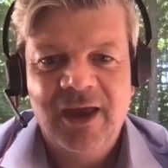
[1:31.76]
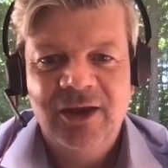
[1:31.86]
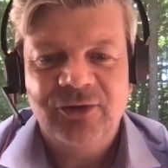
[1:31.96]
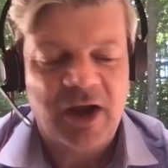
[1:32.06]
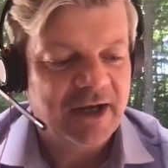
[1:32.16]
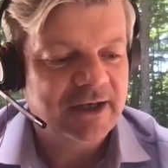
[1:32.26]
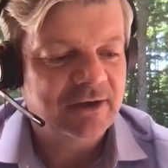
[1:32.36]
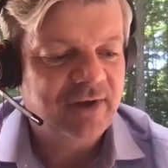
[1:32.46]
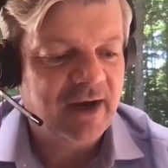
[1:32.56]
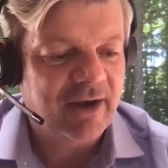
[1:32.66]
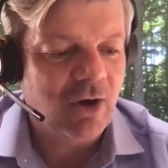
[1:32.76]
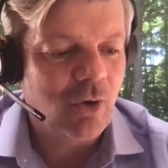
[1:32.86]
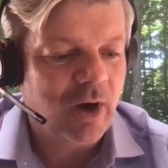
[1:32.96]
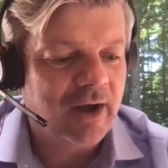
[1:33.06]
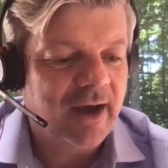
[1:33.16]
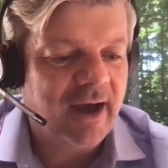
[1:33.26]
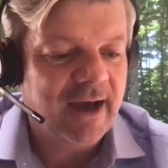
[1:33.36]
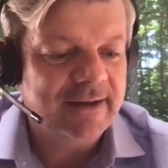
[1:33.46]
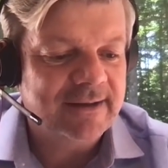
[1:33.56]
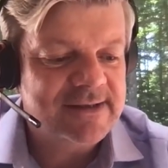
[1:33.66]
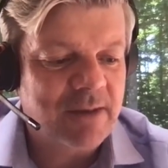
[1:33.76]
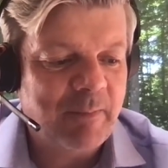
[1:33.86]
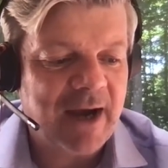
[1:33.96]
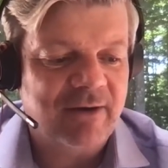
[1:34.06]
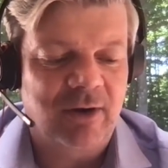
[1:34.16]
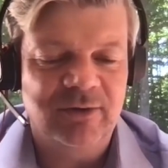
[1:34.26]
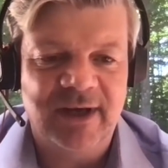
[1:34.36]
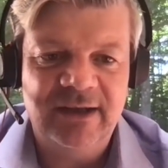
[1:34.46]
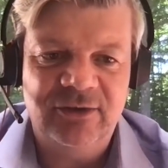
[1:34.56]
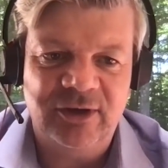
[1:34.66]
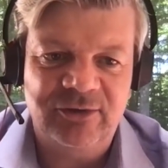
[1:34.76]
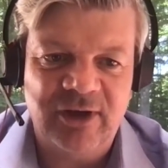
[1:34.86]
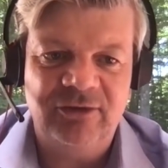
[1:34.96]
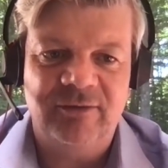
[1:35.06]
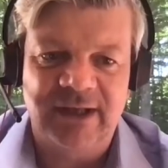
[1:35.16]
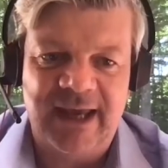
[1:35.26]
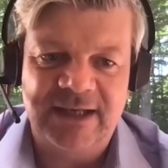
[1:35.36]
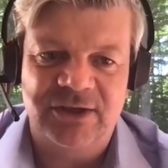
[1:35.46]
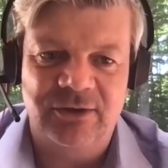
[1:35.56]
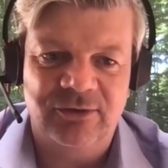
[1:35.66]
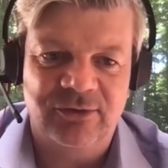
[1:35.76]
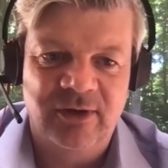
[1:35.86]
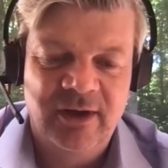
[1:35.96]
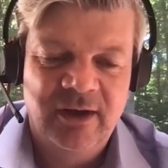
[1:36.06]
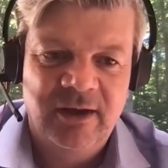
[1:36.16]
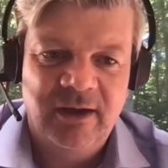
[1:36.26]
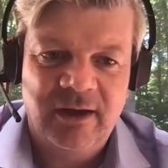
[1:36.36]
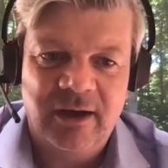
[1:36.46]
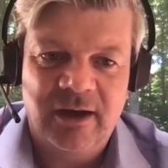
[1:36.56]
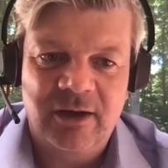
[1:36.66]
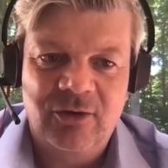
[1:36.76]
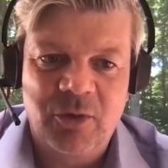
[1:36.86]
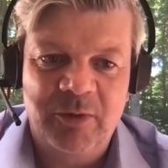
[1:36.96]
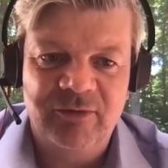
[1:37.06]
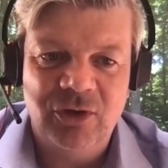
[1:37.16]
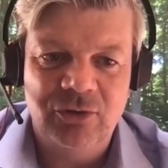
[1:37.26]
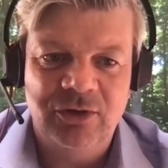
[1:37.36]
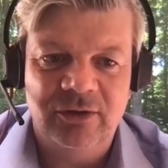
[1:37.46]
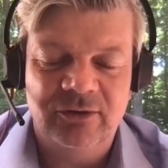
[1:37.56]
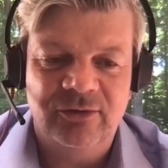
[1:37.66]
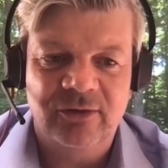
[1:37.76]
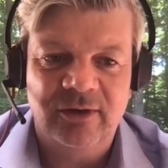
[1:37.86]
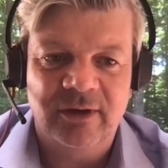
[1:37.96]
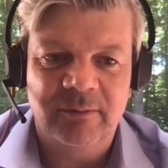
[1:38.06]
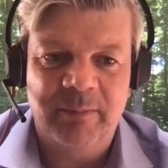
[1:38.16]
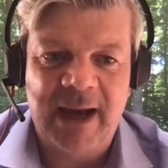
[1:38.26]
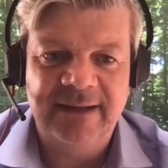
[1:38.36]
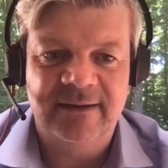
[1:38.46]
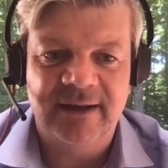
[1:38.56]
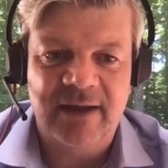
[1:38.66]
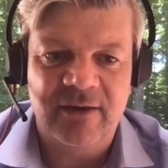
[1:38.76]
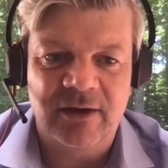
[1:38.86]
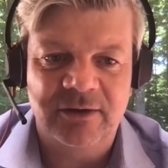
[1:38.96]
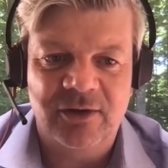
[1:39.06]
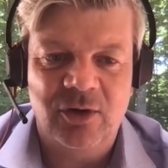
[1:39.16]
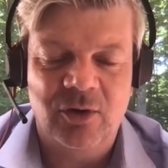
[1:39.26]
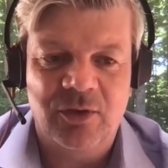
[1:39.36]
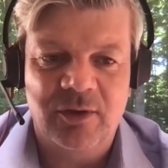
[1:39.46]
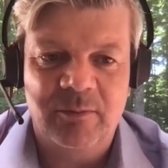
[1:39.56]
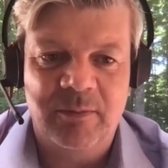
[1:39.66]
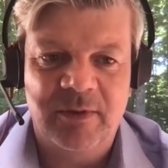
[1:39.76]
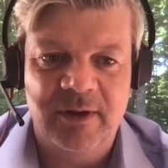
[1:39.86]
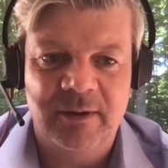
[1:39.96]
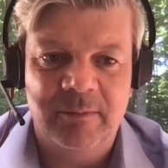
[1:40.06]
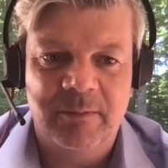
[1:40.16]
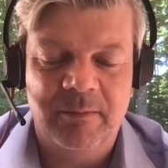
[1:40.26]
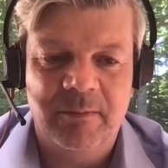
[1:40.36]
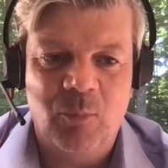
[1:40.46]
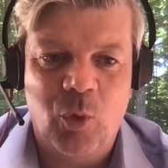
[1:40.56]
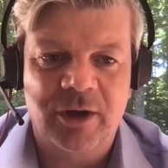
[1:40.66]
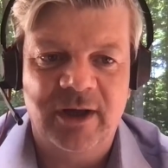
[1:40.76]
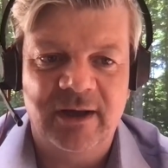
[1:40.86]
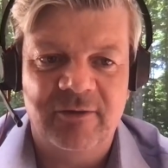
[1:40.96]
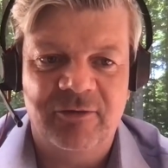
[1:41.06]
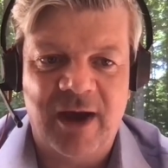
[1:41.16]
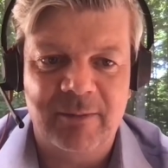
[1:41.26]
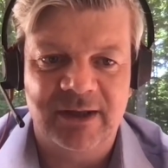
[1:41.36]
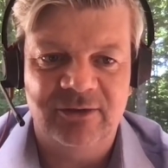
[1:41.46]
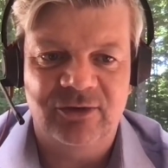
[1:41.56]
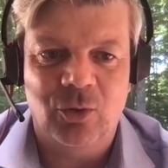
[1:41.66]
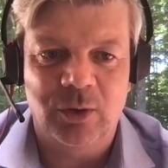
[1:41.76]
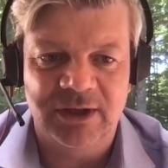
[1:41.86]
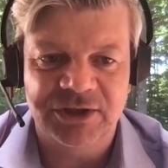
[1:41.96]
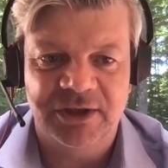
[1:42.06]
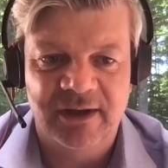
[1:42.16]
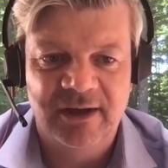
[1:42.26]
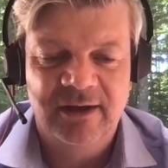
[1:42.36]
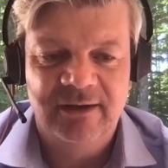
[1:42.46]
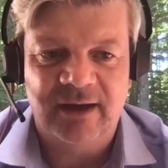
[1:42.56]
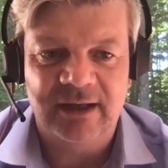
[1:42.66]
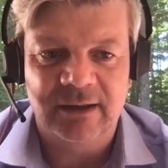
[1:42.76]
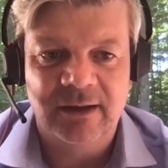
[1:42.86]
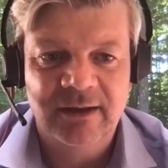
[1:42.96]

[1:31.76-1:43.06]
Starting in Ontario, uh, some background. In successive elections, a, a, group of unions banded together under the, the, the Working Families Coalition title,